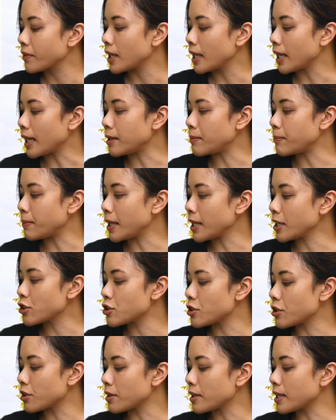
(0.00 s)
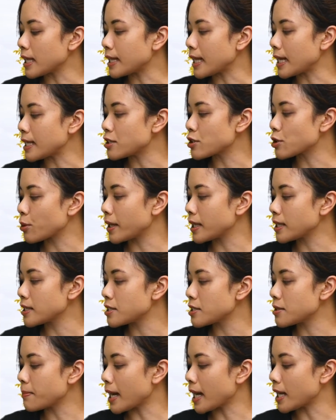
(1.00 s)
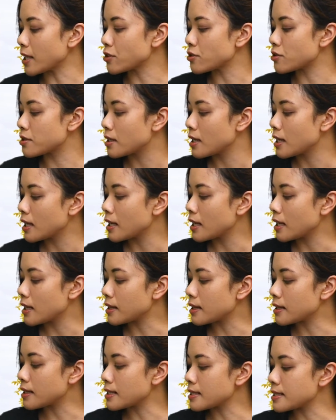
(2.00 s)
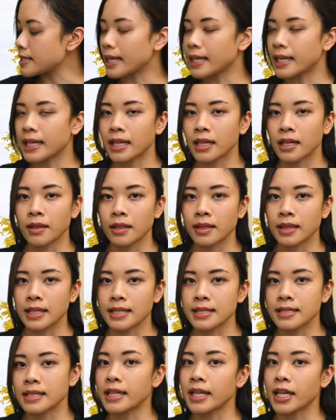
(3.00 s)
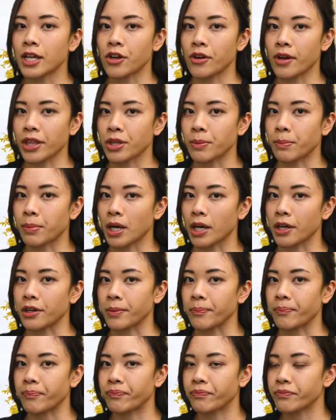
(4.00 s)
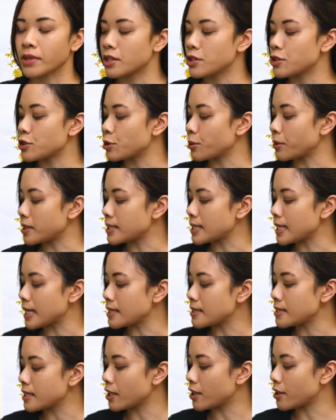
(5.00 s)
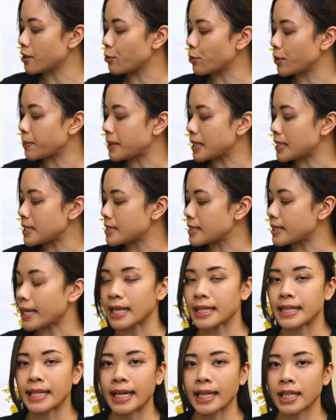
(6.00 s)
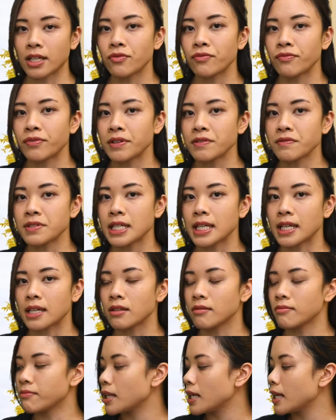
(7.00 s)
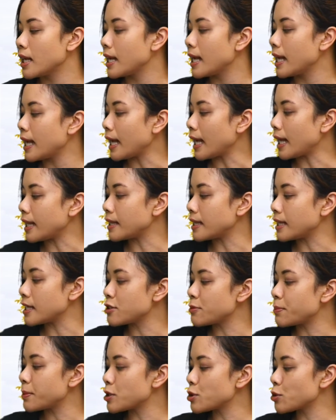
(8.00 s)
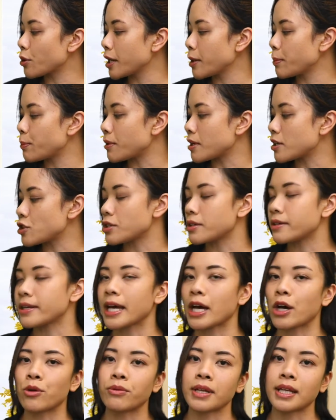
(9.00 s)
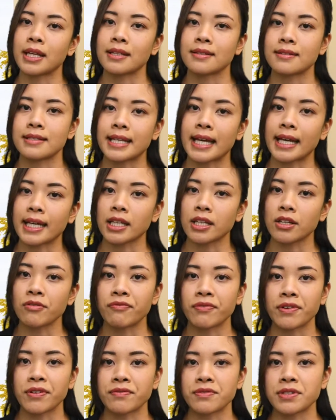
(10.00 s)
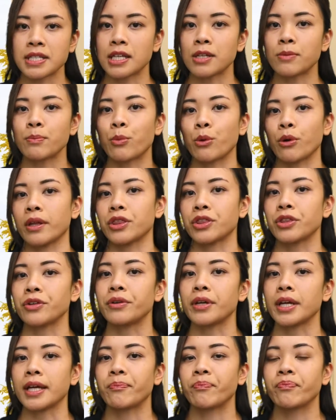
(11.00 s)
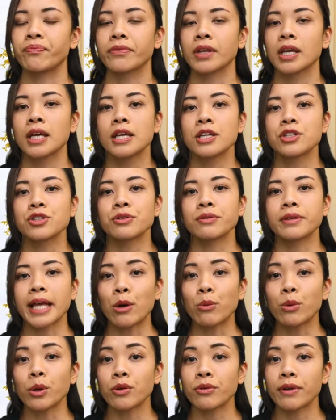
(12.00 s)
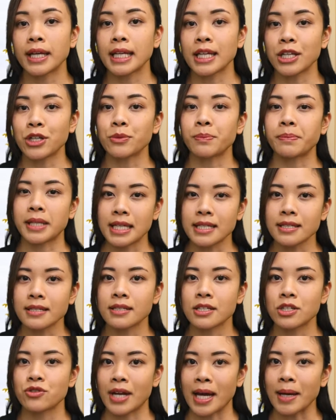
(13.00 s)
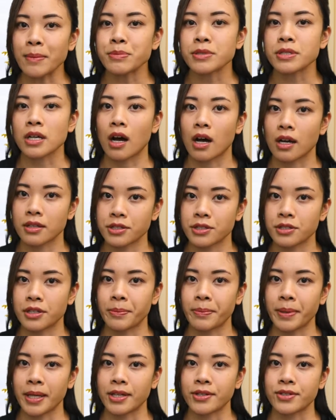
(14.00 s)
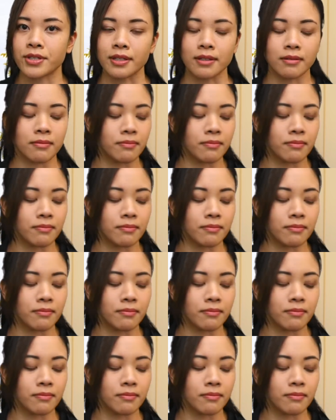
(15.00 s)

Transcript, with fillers: and make sure that that's going to match the setting listed here at the bottom. So it says here we placed it at negative 15 and the inspiratory pressure now reads negative 15.3. So now we're ready to place the straps onto the patient.